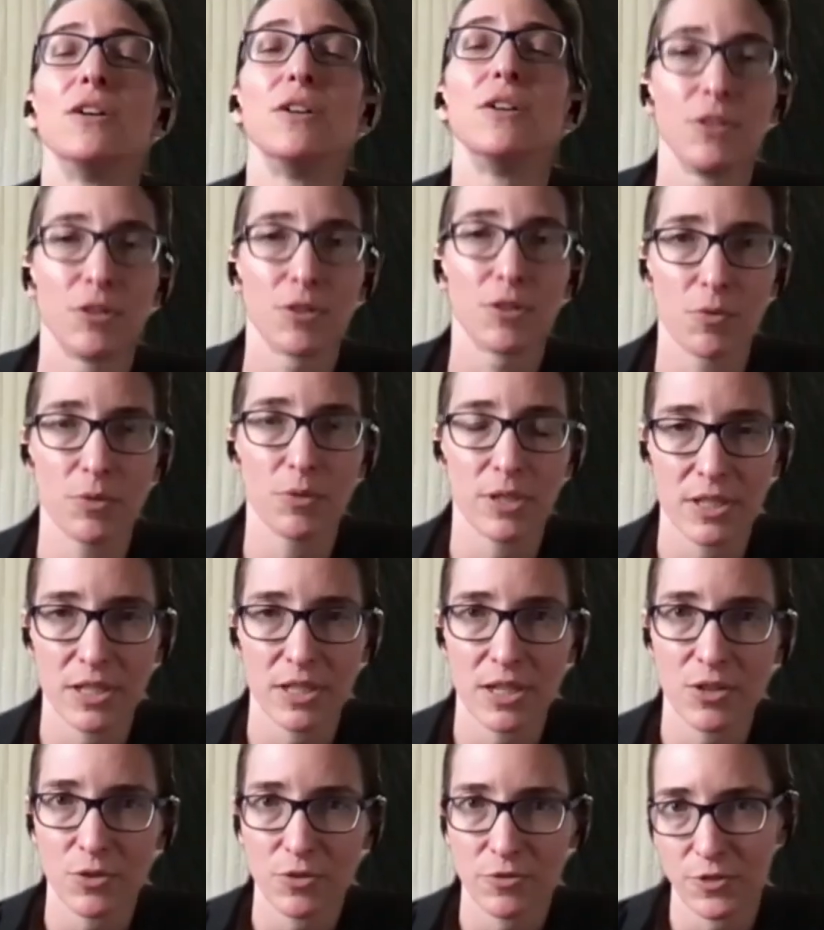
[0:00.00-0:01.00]
go see
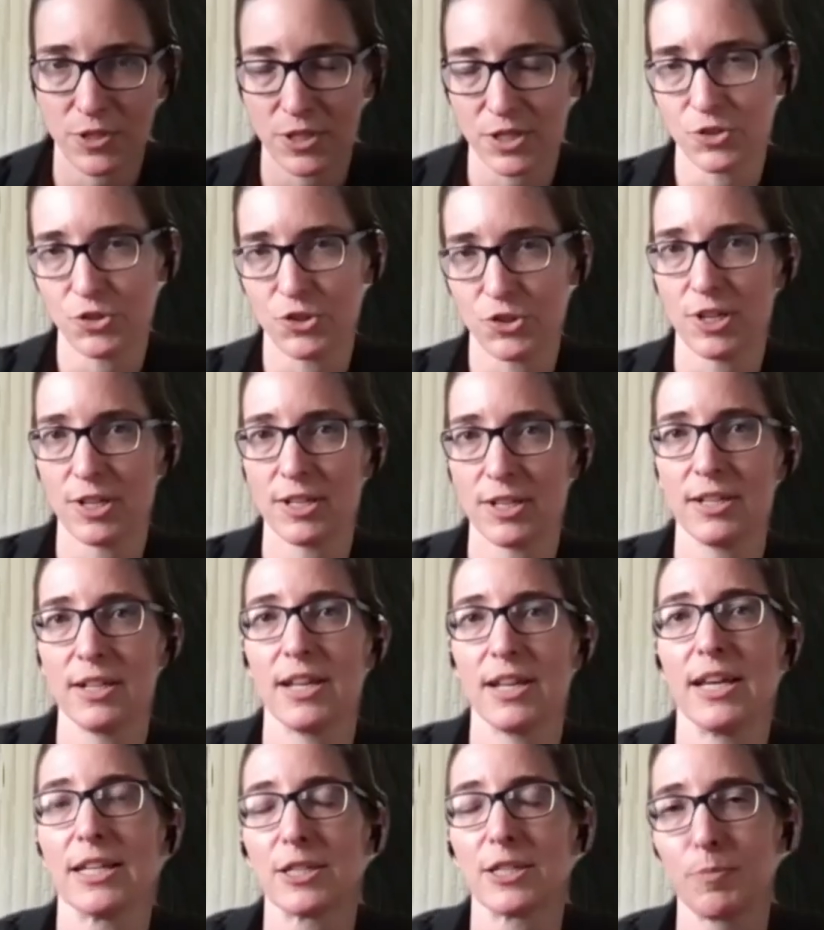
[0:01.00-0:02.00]
your physician
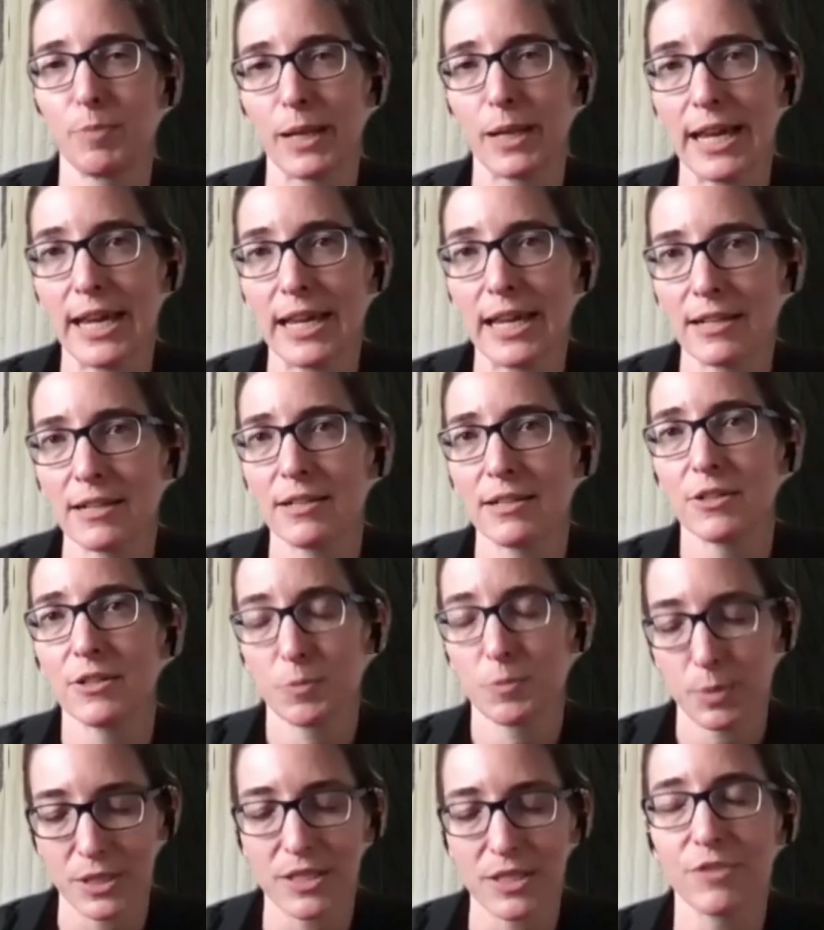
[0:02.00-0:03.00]
explain
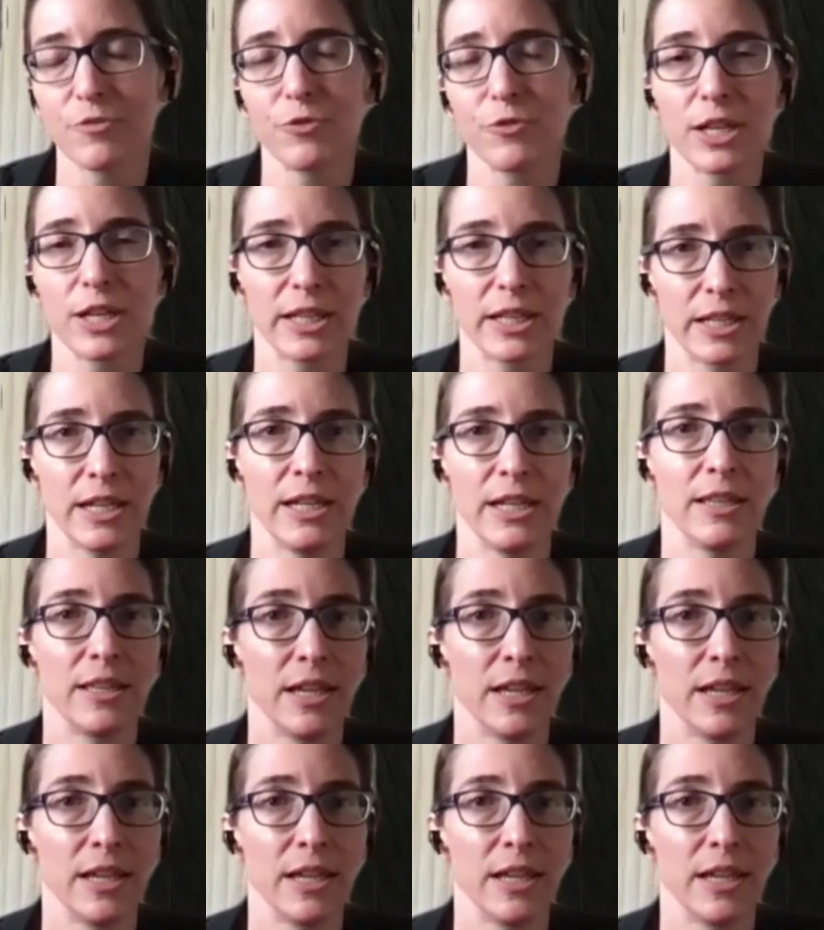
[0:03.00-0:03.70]
specifically